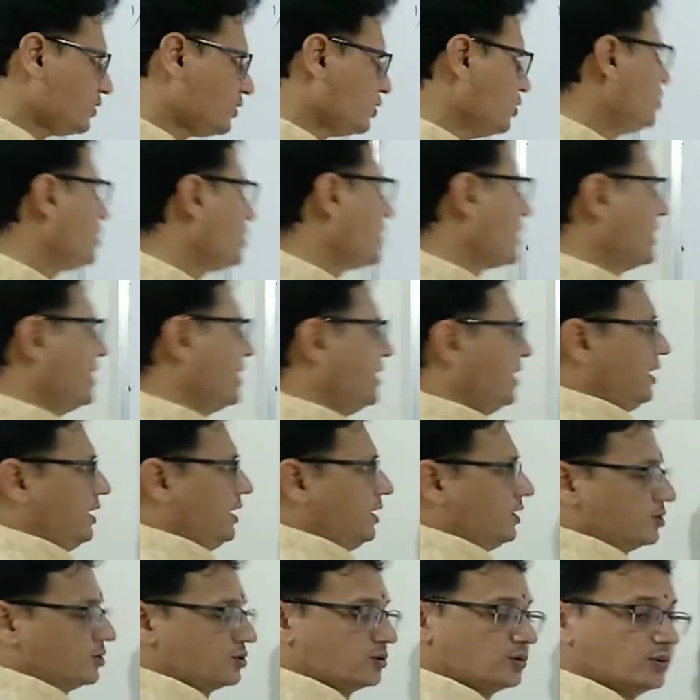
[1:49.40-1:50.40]
Okay,
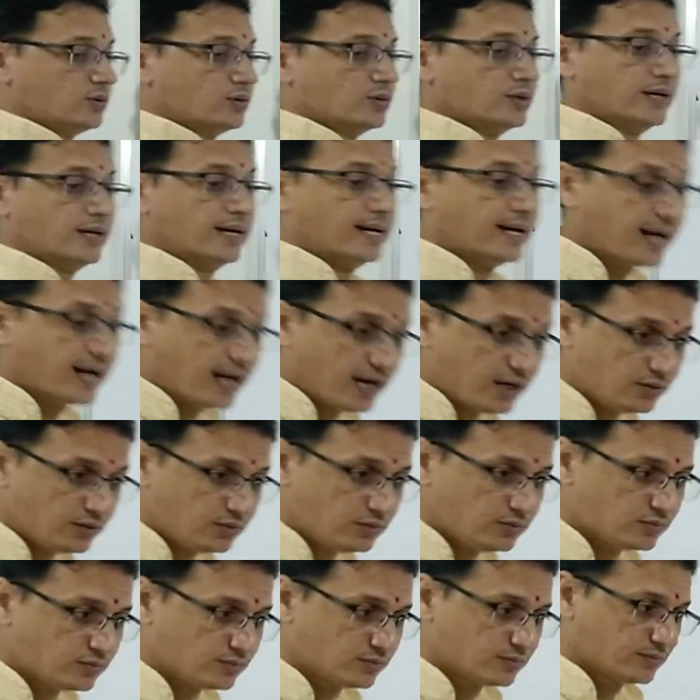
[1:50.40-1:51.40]
so
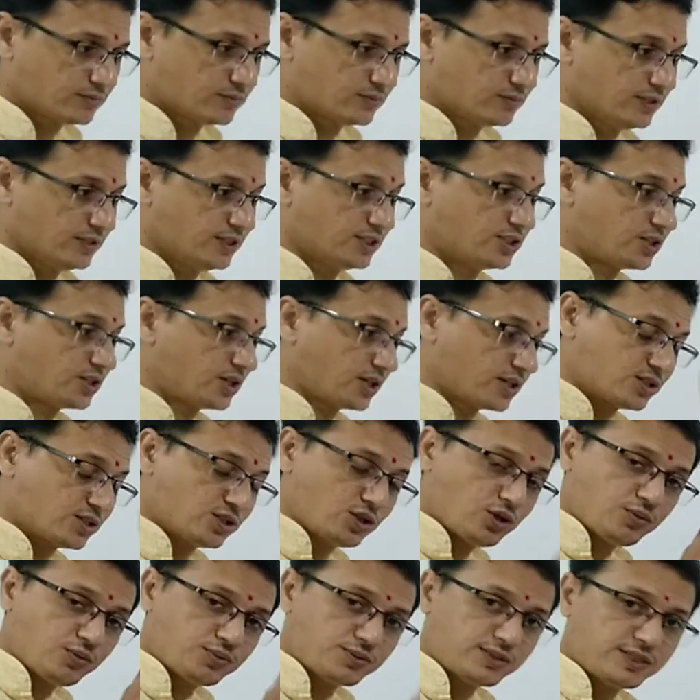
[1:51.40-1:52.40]
now the
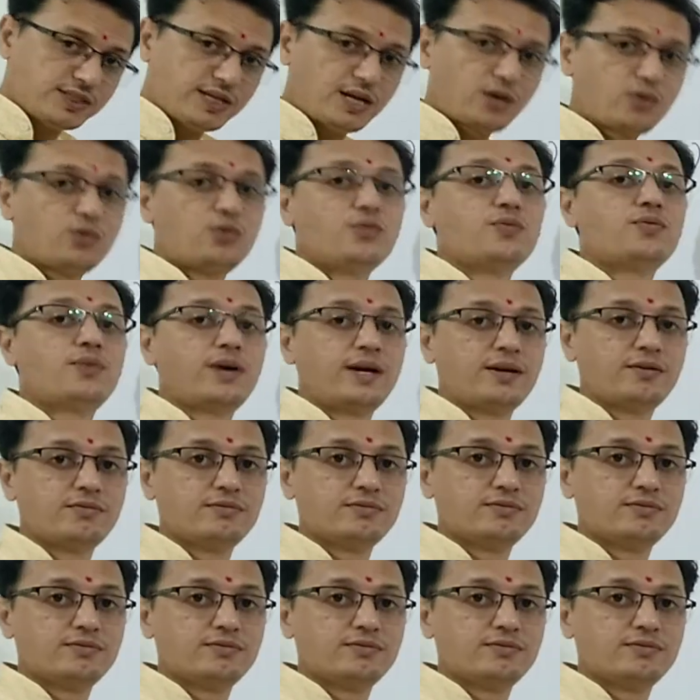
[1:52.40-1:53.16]
structure of CrO5